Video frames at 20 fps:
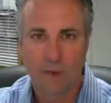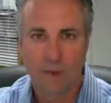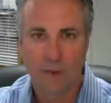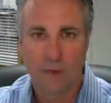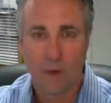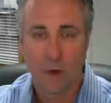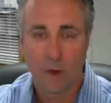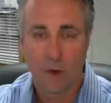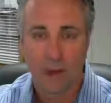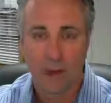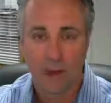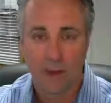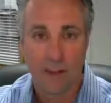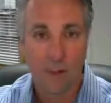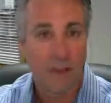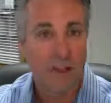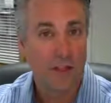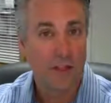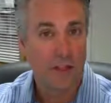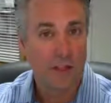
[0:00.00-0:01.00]
Okay,
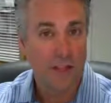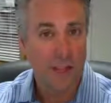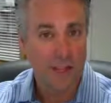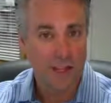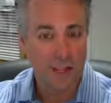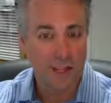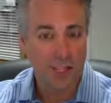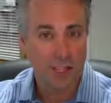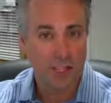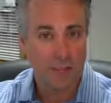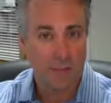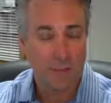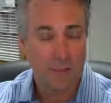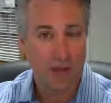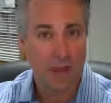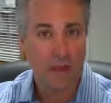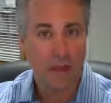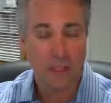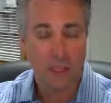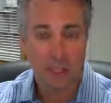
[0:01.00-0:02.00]
the next step,
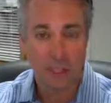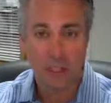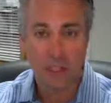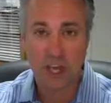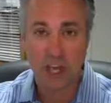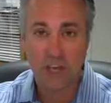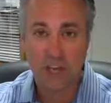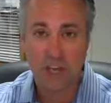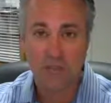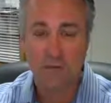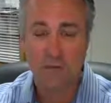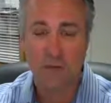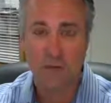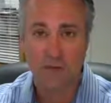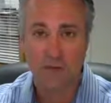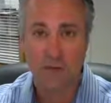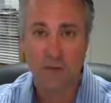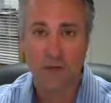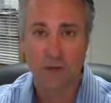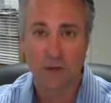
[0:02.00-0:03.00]
now that you're standing in front of
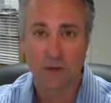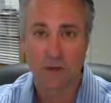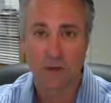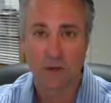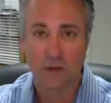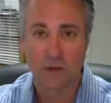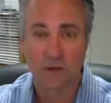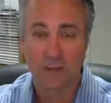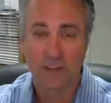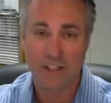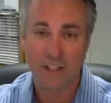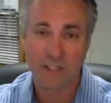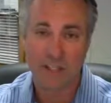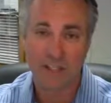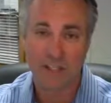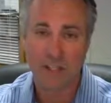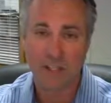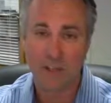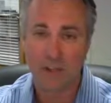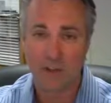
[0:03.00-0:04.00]
the recruiter, as I
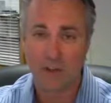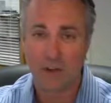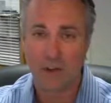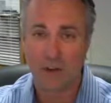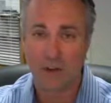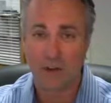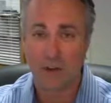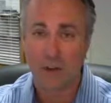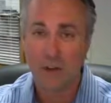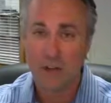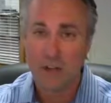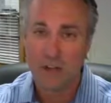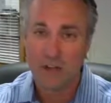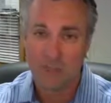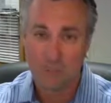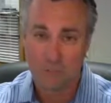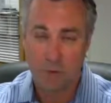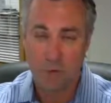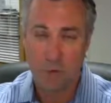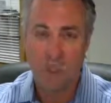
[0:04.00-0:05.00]
mentioned earlier,
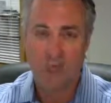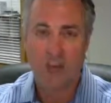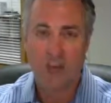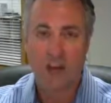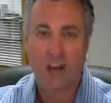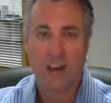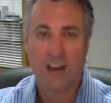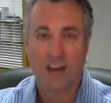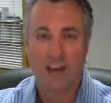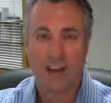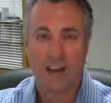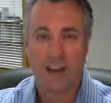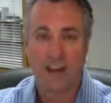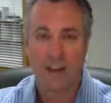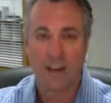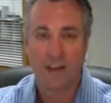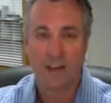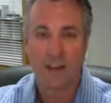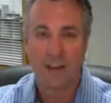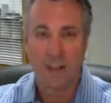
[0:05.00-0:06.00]
you've put your hand
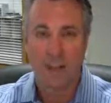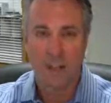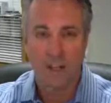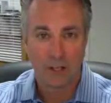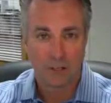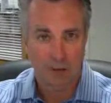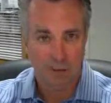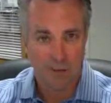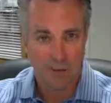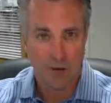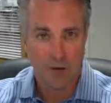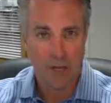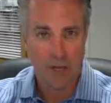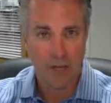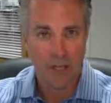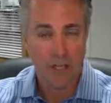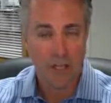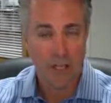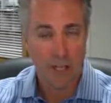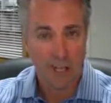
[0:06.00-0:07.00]
out and you've
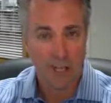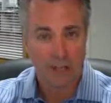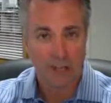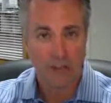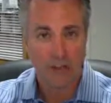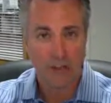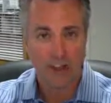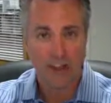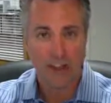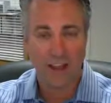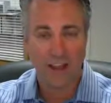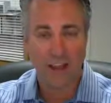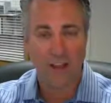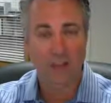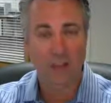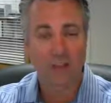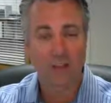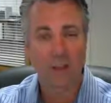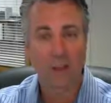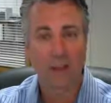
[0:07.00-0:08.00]
firmly shaken their hand, you
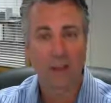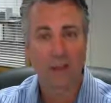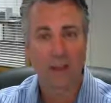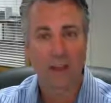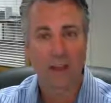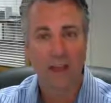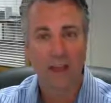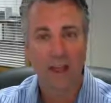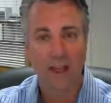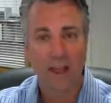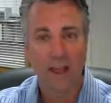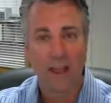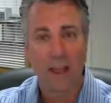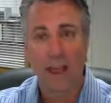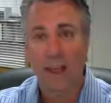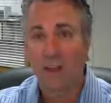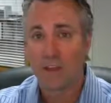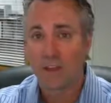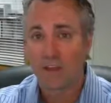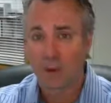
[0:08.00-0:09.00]
look them in the eye,
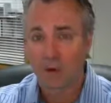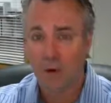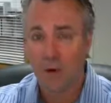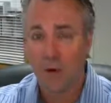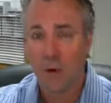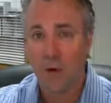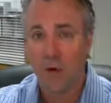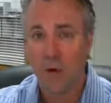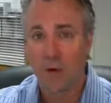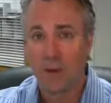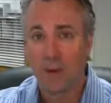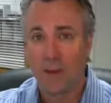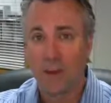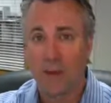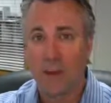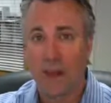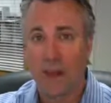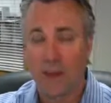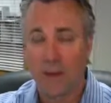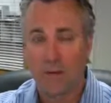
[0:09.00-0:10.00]
and your whole
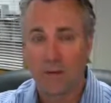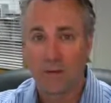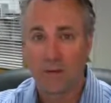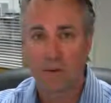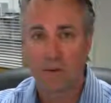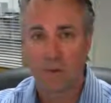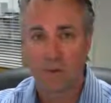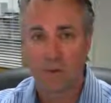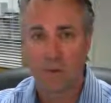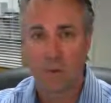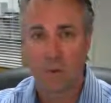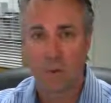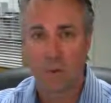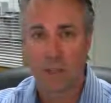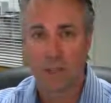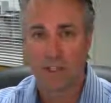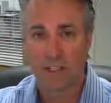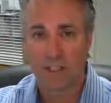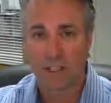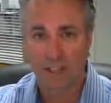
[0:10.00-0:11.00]
effort at this
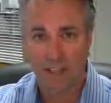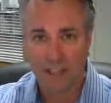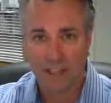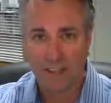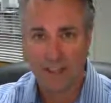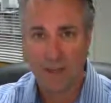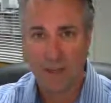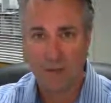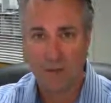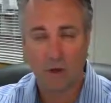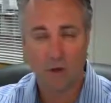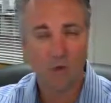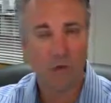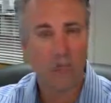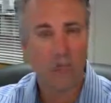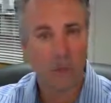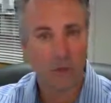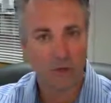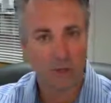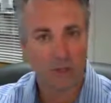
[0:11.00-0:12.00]
point is to let them know
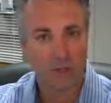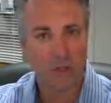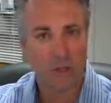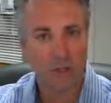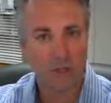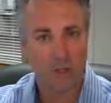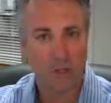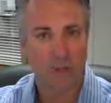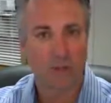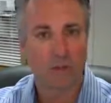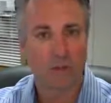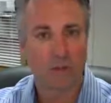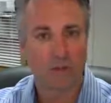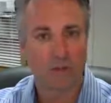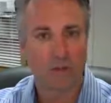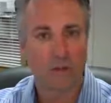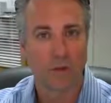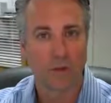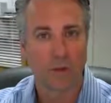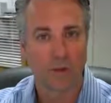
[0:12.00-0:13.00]
that you're interested in working
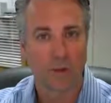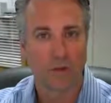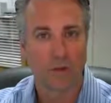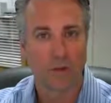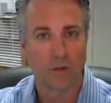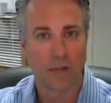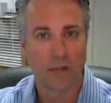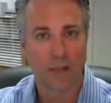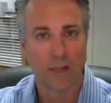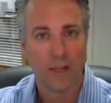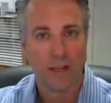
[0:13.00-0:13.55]
for their company.